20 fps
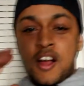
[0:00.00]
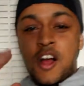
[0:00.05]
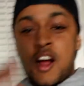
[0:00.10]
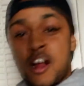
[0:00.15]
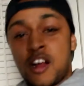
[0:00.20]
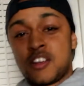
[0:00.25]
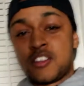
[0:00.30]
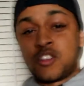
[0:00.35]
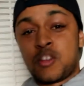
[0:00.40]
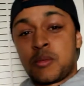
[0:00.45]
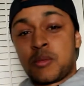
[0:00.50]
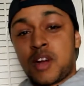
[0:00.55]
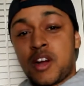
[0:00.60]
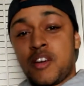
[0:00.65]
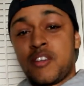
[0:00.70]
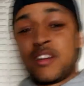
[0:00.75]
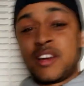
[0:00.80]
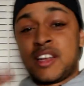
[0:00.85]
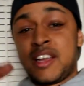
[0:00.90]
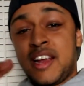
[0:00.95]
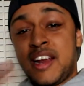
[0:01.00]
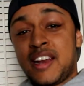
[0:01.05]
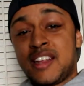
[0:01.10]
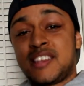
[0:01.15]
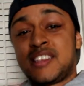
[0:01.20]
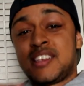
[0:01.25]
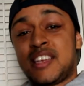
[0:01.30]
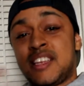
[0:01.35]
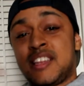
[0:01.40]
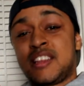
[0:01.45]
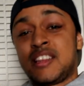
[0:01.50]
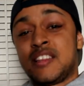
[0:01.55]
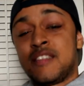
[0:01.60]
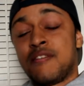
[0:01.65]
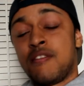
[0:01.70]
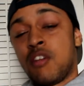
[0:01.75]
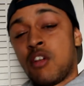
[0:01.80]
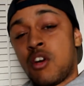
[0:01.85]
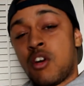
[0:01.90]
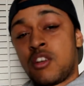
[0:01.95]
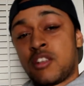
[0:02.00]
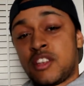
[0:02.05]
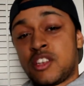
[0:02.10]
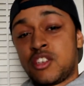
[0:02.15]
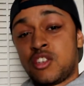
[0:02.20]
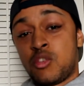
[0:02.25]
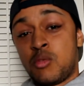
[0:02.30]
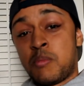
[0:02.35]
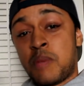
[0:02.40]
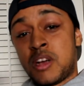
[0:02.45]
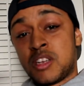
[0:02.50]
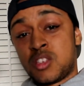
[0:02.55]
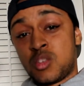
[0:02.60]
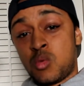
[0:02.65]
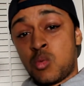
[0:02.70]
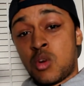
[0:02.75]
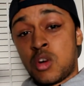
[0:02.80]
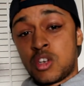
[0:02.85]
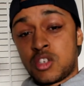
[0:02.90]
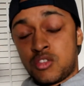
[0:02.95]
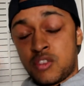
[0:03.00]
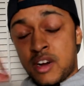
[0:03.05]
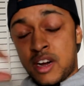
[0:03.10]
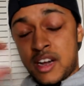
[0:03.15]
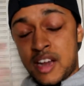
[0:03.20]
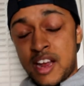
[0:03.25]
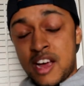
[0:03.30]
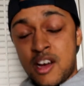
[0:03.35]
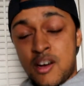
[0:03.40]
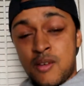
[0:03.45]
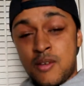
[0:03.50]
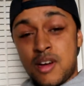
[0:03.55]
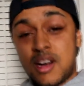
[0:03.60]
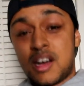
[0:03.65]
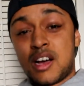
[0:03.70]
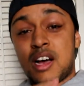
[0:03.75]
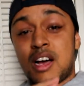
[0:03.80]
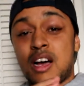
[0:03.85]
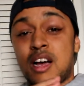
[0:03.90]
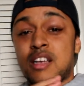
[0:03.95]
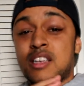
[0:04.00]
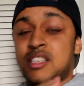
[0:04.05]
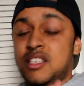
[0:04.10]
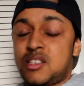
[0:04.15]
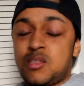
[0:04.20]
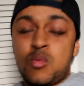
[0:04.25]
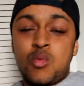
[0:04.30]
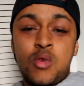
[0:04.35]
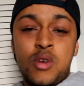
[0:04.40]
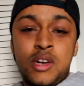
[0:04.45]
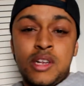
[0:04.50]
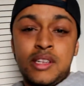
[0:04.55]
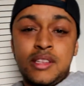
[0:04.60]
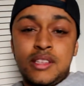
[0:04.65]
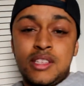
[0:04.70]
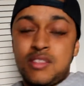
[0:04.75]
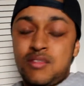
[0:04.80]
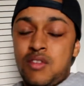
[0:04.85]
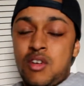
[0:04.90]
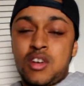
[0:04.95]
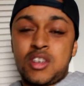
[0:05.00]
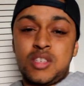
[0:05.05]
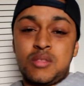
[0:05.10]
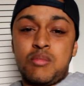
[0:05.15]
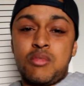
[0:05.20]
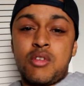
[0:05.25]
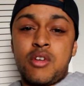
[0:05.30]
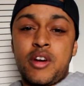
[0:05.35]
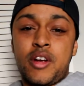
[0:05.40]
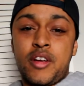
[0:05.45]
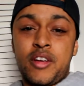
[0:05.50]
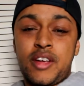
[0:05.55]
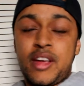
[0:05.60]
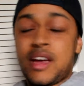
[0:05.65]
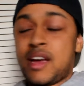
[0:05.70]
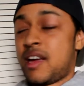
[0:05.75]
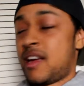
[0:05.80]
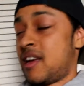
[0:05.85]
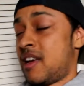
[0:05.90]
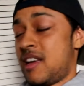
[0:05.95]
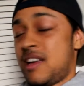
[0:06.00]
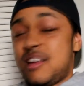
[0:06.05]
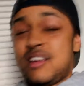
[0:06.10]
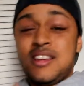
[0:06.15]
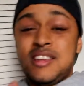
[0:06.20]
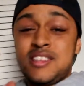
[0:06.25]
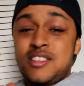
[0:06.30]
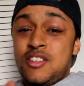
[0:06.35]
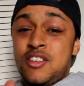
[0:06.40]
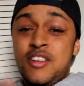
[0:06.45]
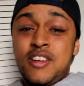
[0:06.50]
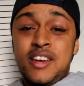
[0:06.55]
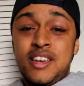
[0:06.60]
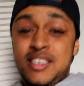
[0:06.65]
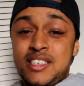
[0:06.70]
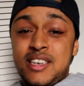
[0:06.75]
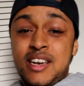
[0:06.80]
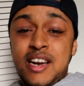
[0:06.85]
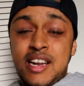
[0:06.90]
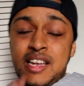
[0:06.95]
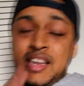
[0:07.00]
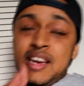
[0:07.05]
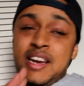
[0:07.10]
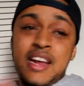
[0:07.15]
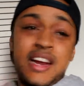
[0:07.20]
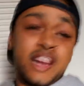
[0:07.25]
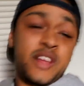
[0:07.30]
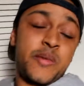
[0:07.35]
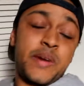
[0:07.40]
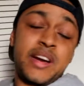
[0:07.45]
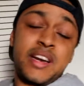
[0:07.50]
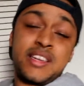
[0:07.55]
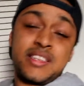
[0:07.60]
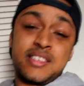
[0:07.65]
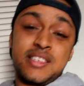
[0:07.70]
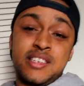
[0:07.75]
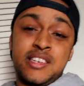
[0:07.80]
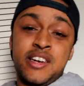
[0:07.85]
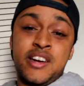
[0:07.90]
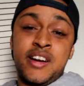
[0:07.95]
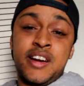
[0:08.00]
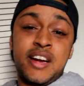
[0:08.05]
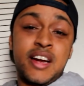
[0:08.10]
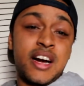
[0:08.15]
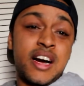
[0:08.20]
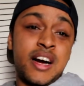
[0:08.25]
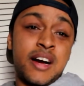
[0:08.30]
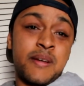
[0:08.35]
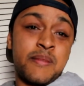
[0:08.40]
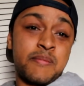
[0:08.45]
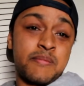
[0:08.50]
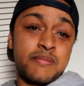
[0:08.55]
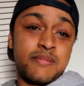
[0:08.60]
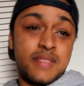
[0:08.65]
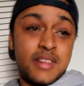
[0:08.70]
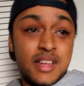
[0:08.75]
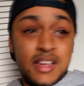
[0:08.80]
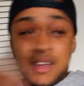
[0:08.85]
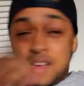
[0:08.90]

All right, so I'm currently editing the vlog that you're about to watch right now. Just a warning, this vlog is boring, okay? It's not exciting in any way necessary. All my